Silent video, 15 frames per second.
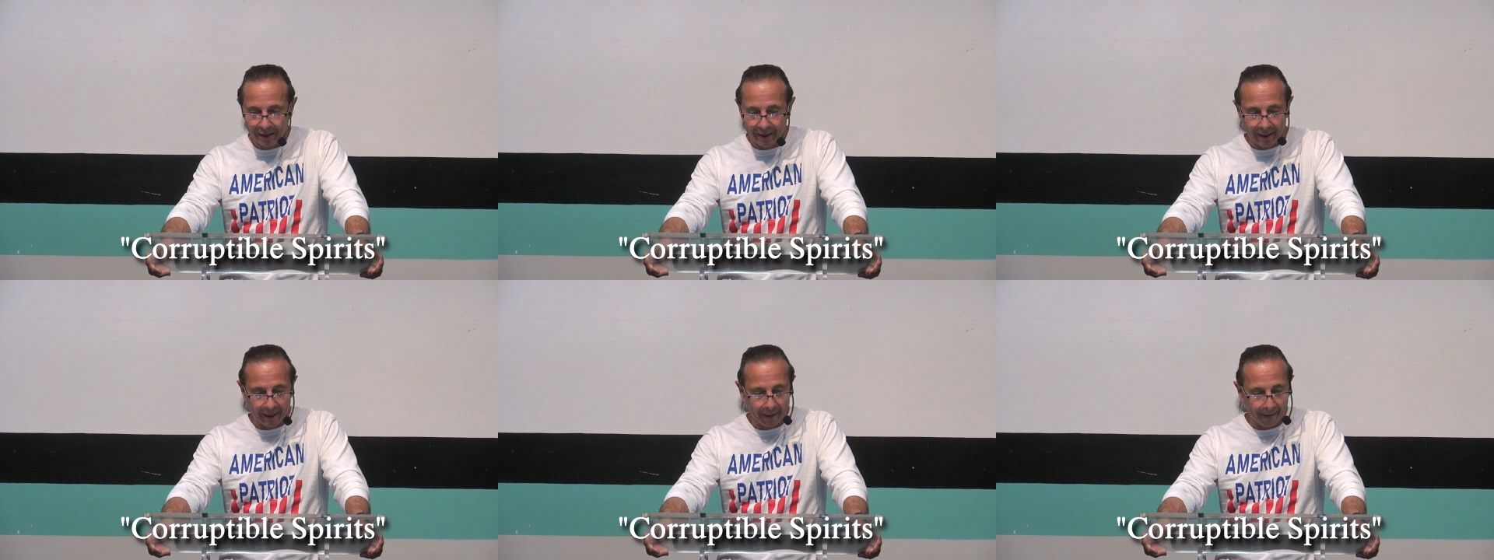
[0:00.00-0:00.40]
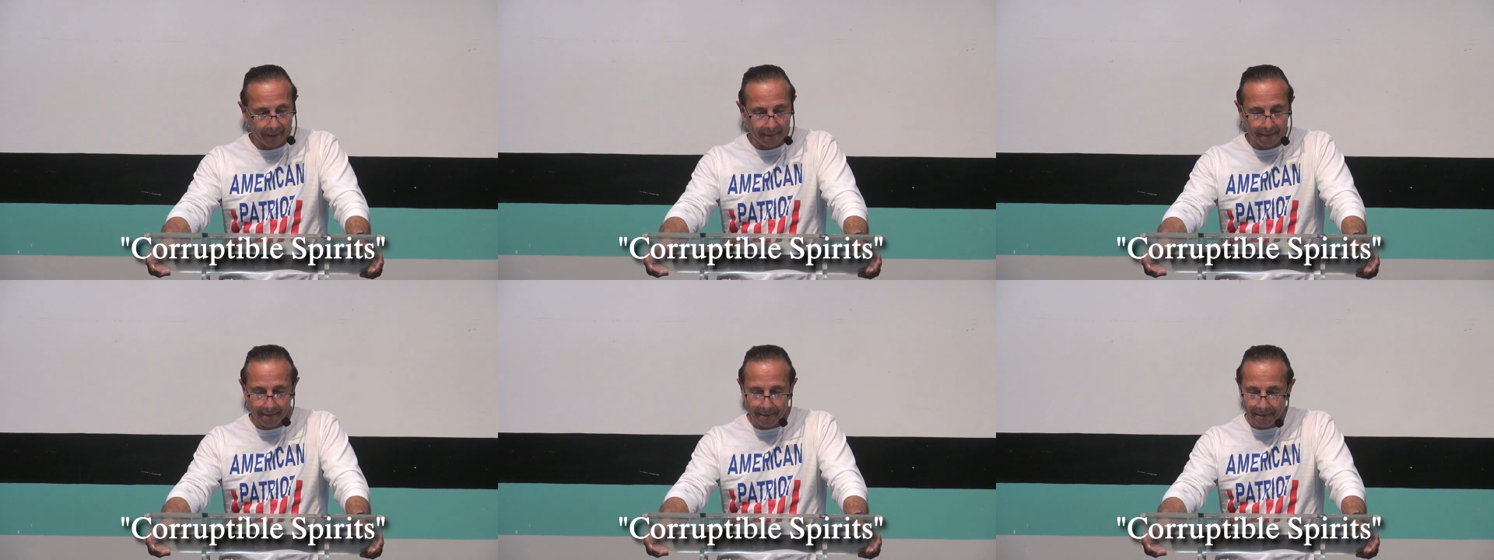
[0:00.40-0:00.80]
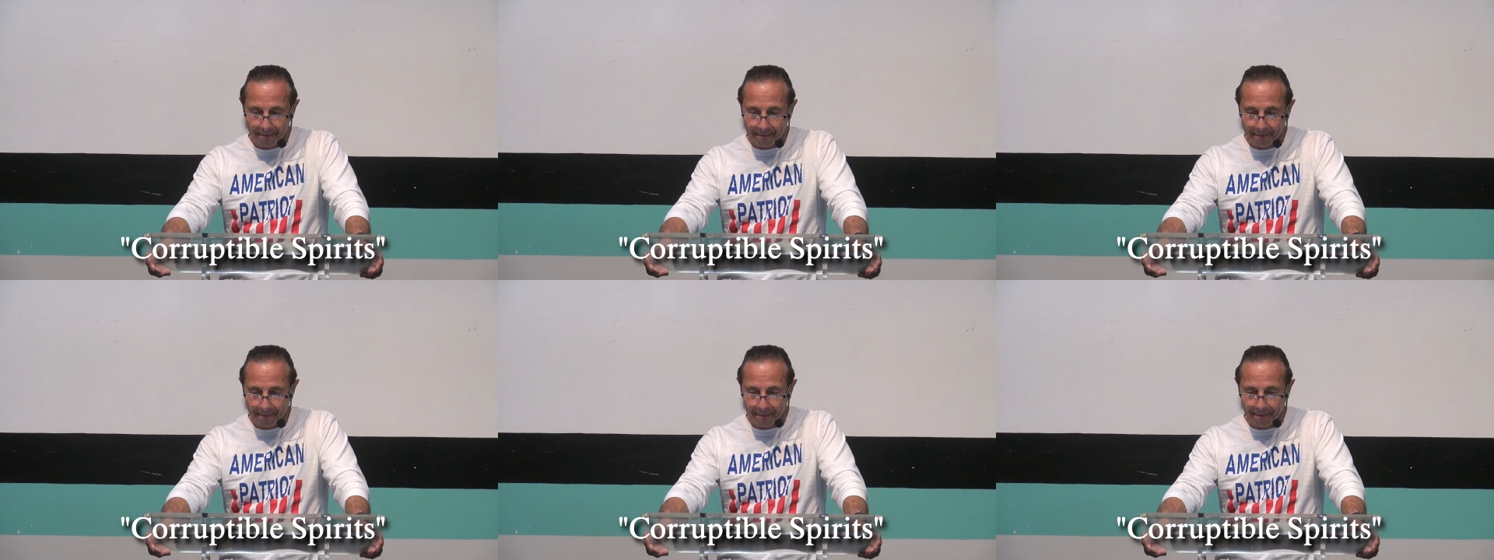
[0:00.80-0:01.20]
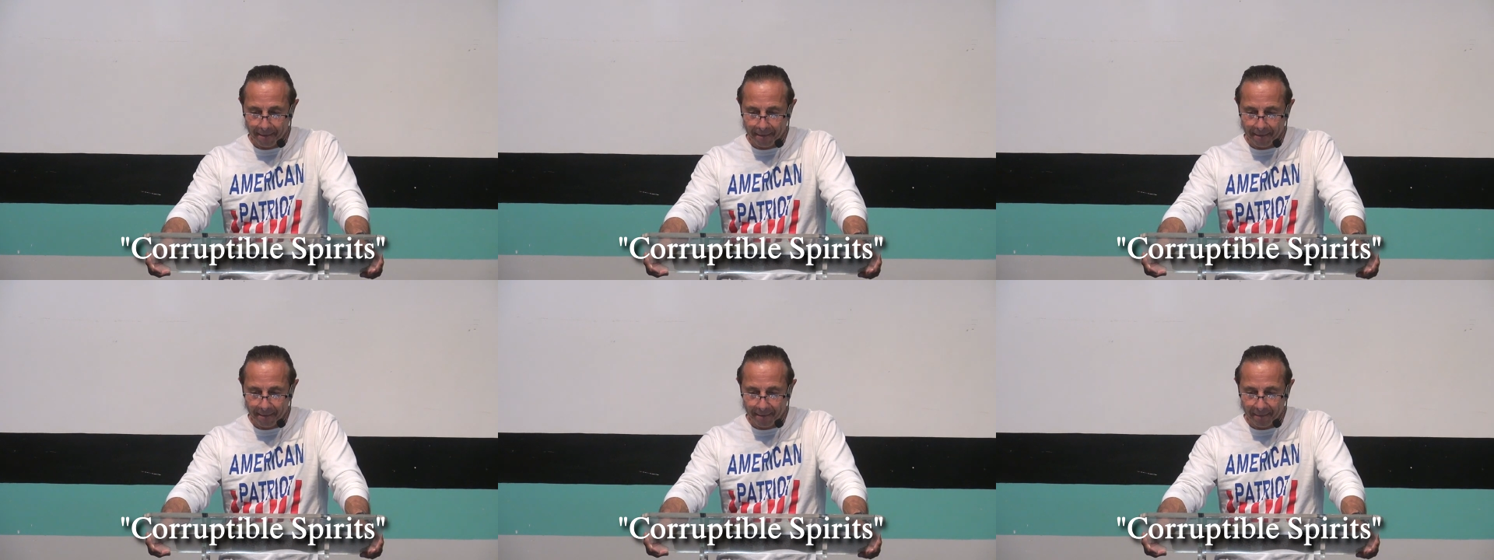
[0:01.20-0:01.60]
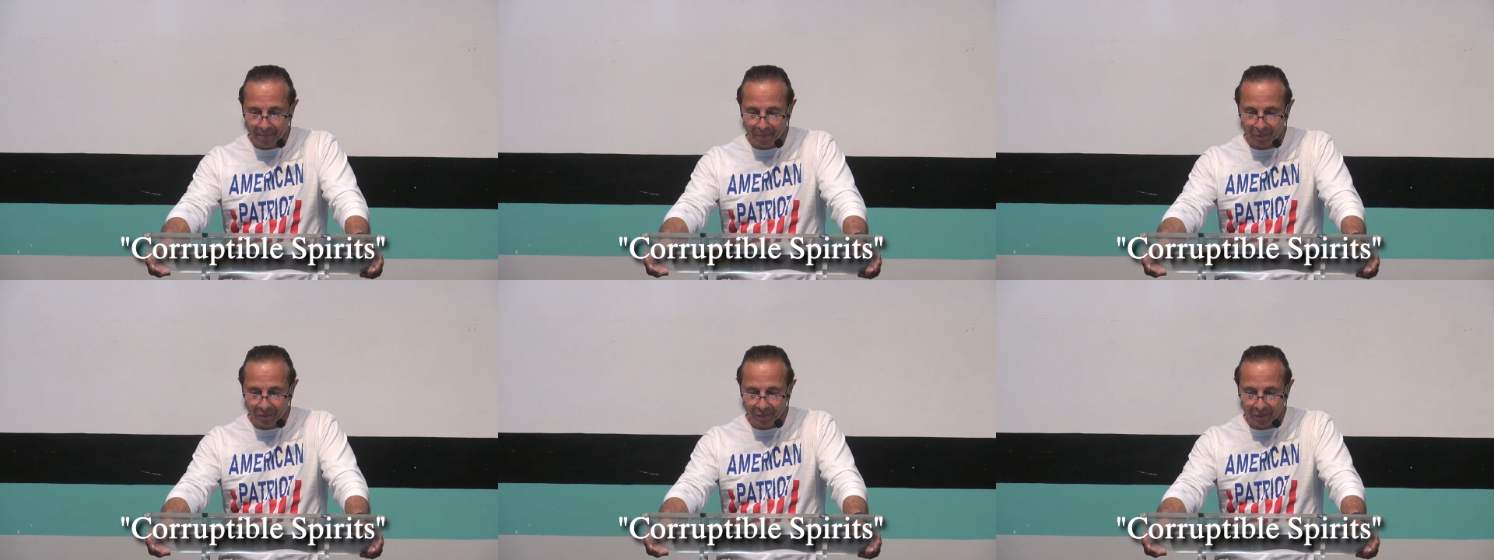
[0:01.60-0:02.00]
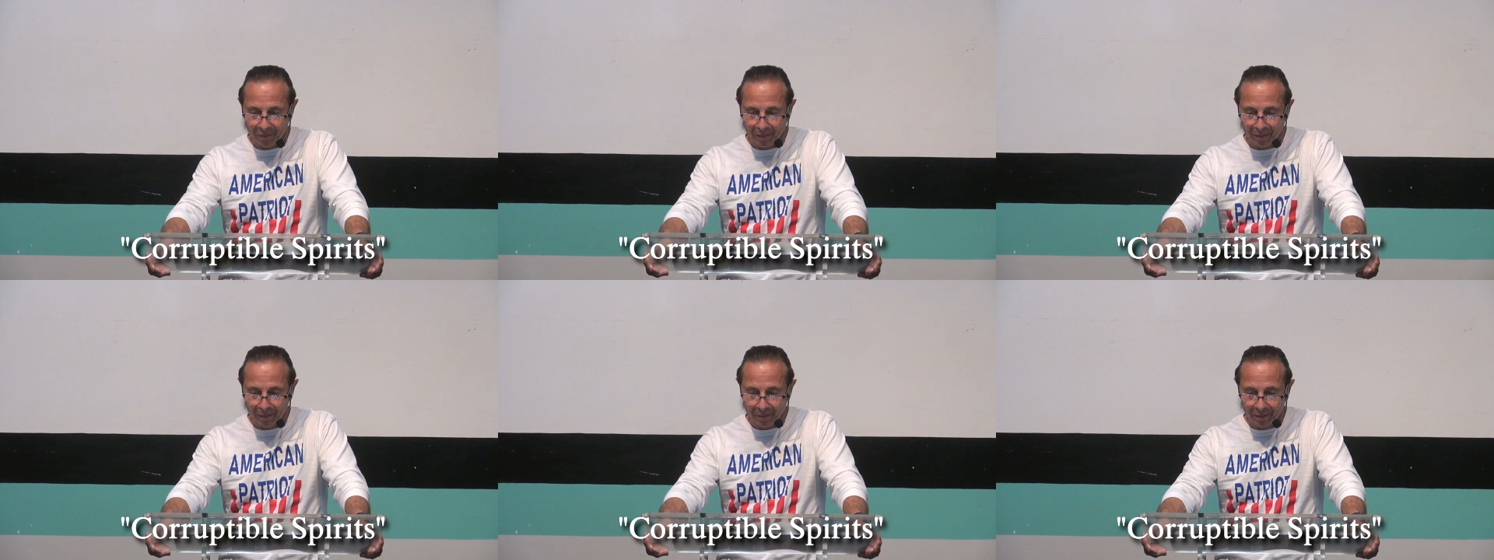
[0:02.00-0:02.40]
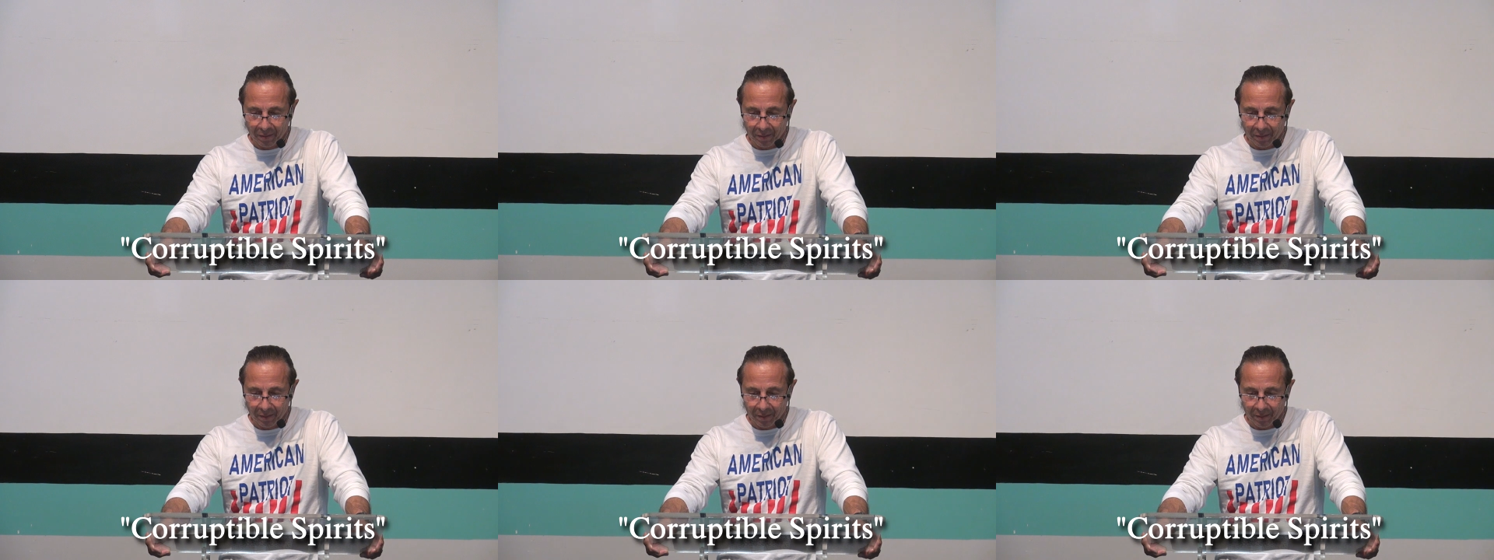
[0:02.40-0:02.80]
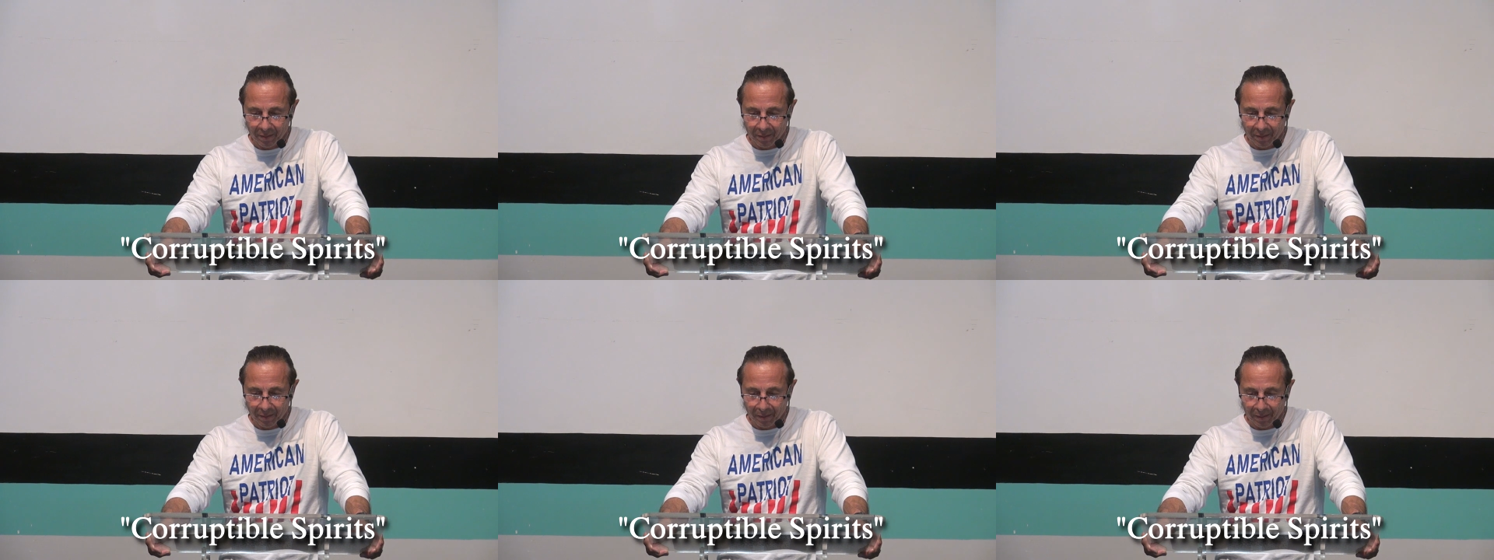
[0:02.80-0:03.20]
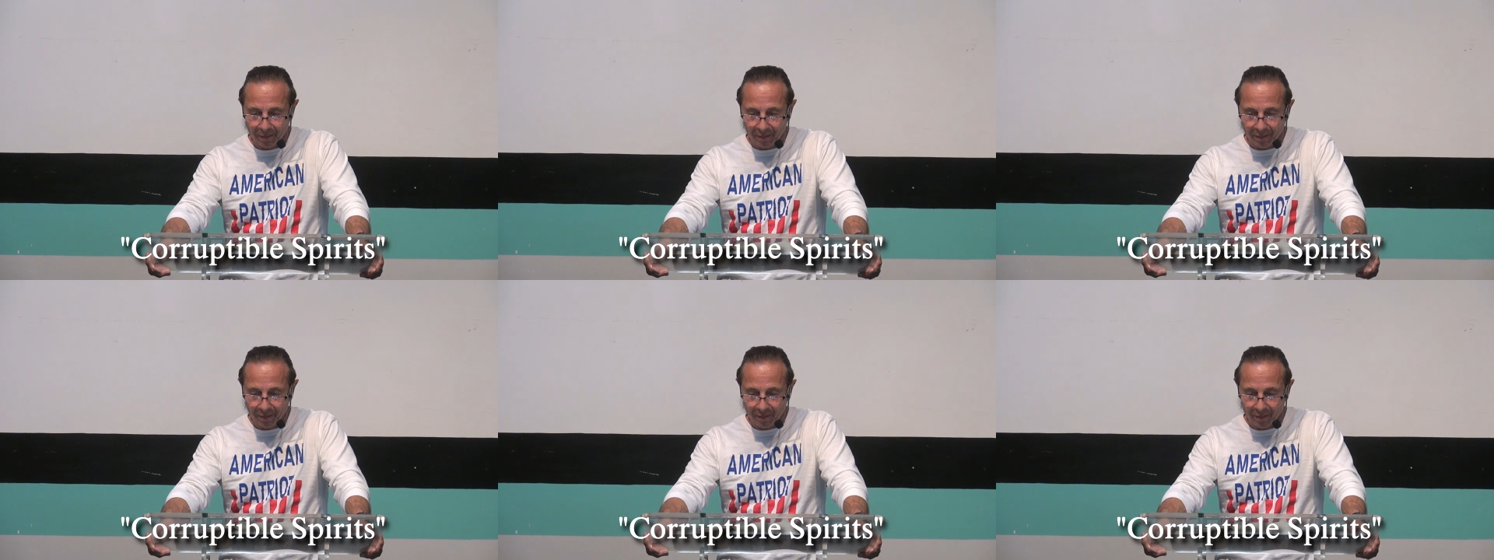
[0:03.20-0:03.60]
(no one is talking)